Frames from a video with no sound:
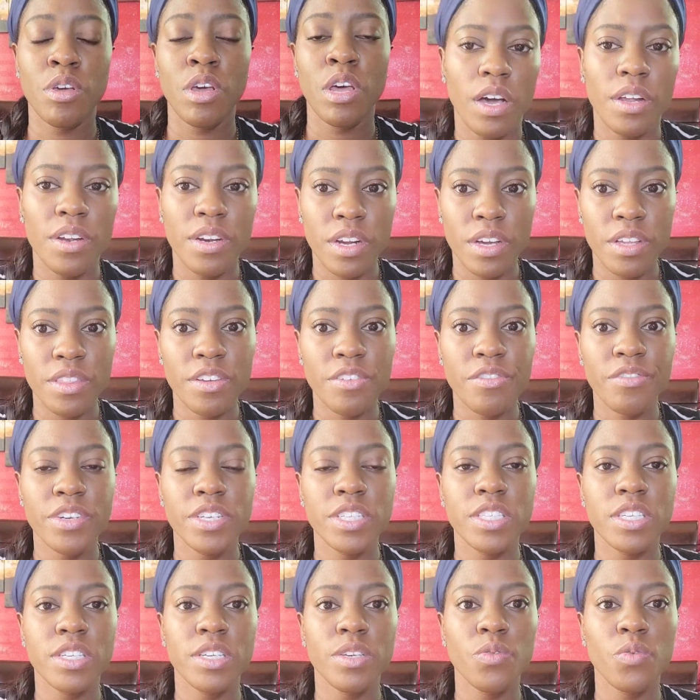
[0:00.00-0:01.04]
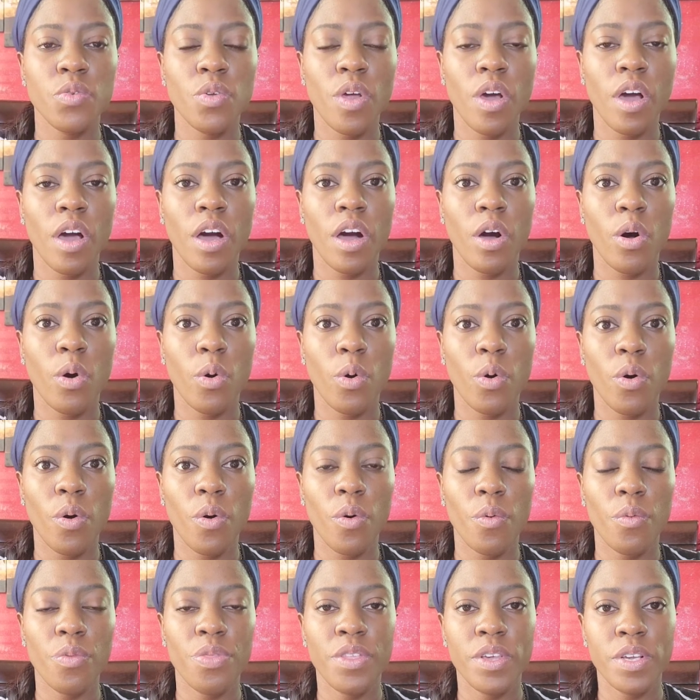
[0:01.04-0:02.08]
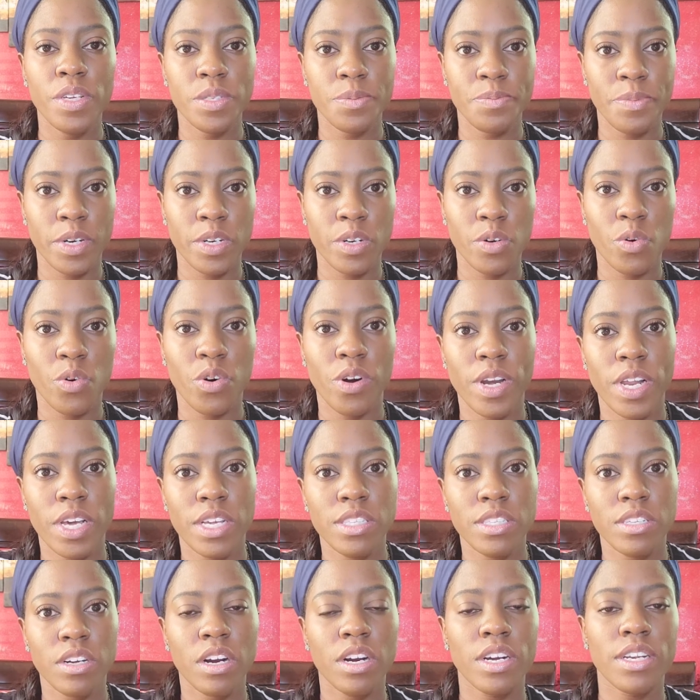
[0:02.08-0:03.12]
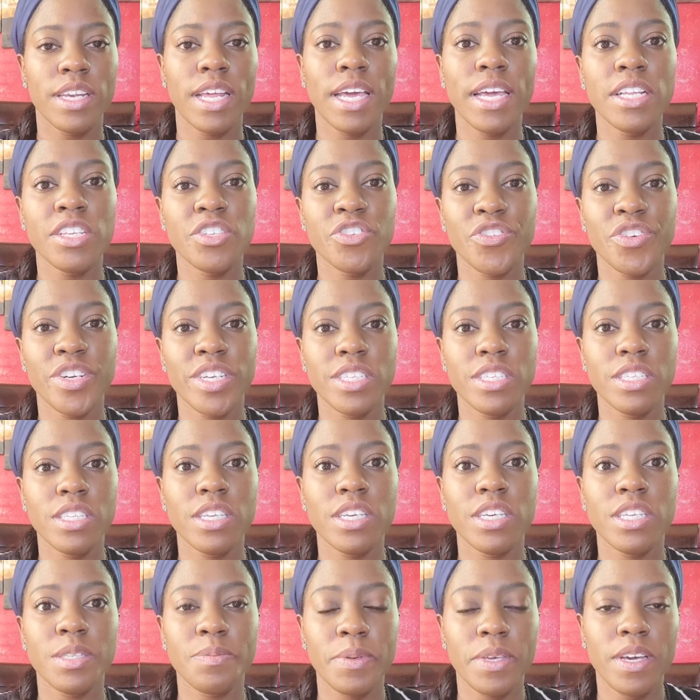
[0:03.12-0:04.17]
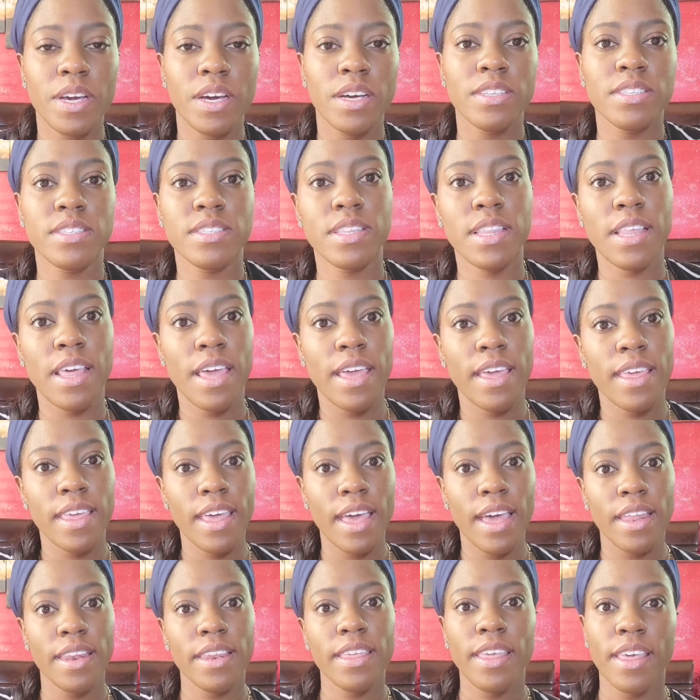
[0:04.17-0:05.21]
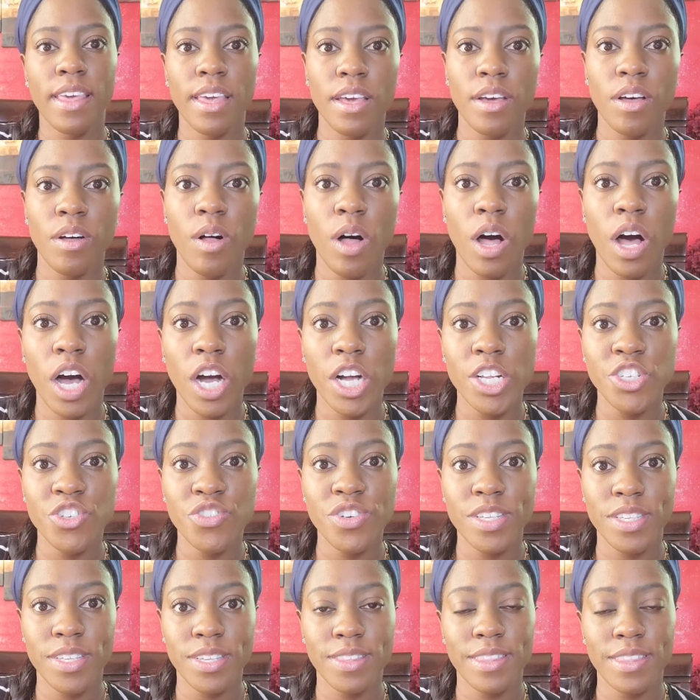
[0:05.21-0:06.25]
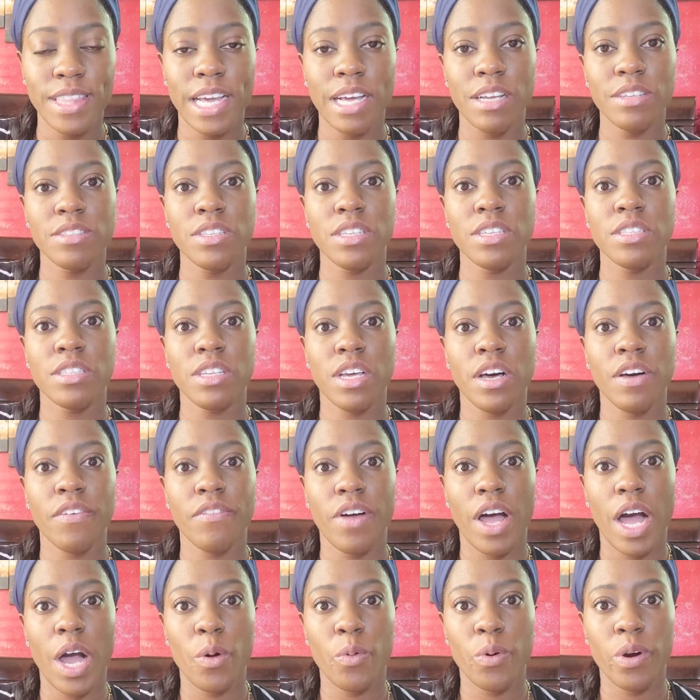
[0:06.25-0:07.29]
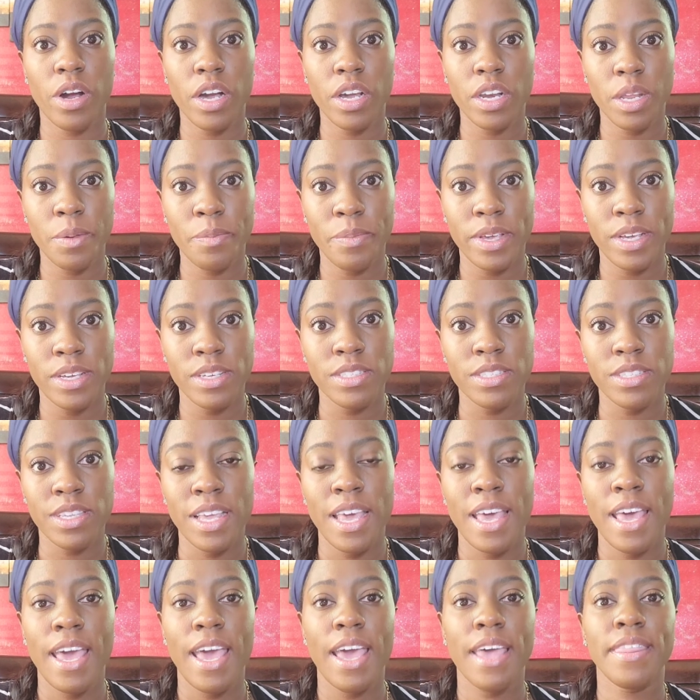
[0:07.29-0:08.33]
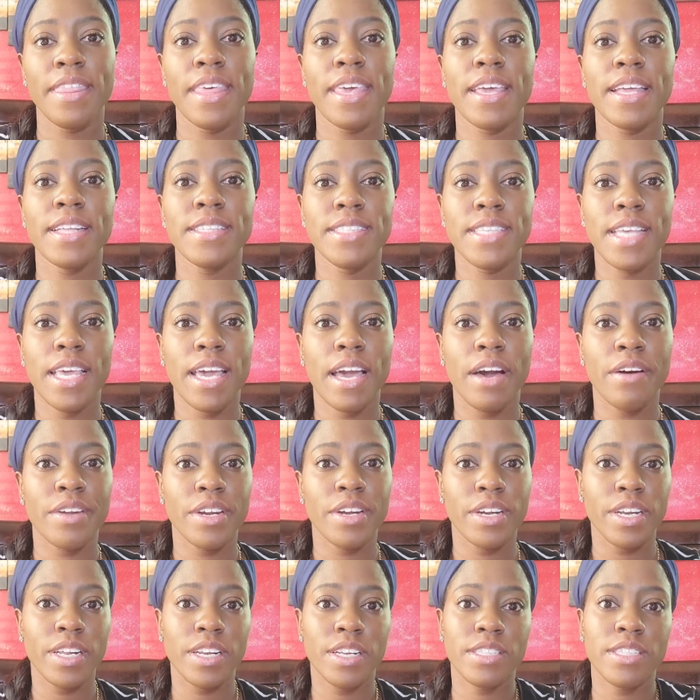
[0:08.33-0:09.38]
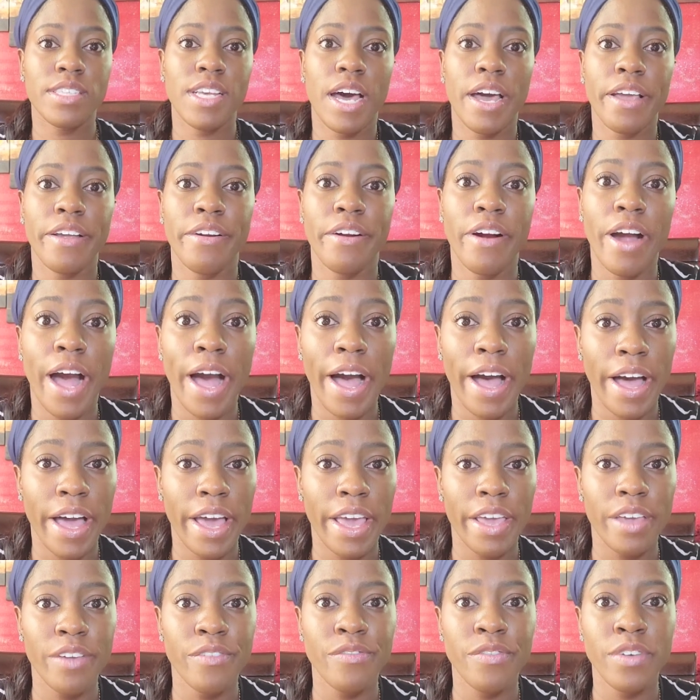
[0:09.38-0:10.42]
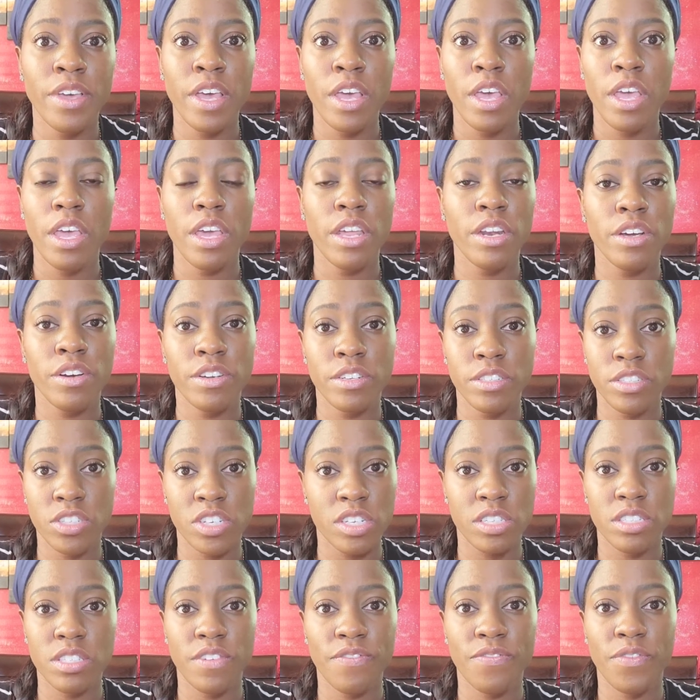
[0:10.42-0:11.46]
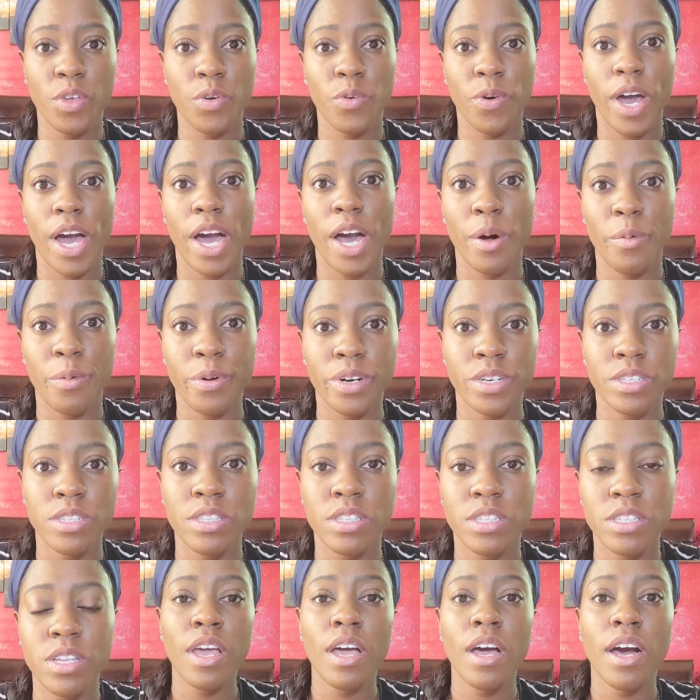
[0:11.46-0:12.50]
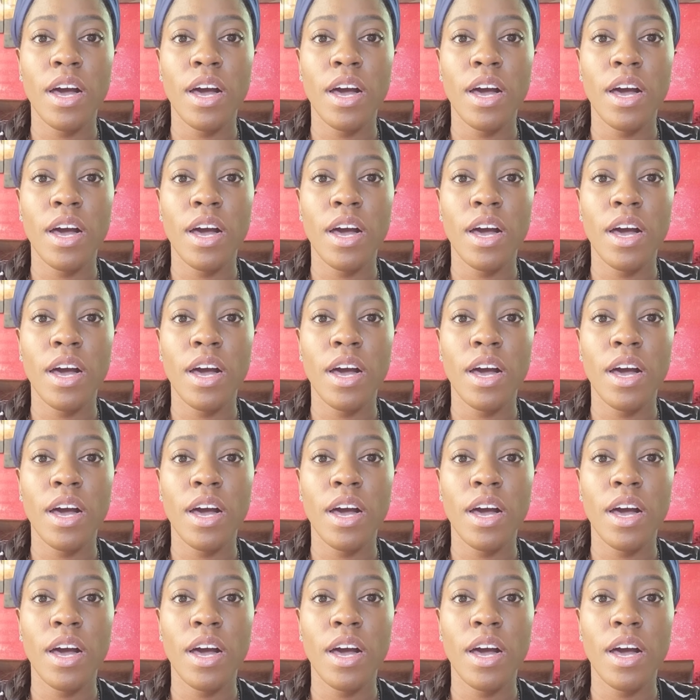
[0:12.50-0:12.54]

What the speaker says: Another reason these murder hornets are dangerous is because they can kill hundreds and thousands of our honeybees, and they can take out an entire hive in just a few hours.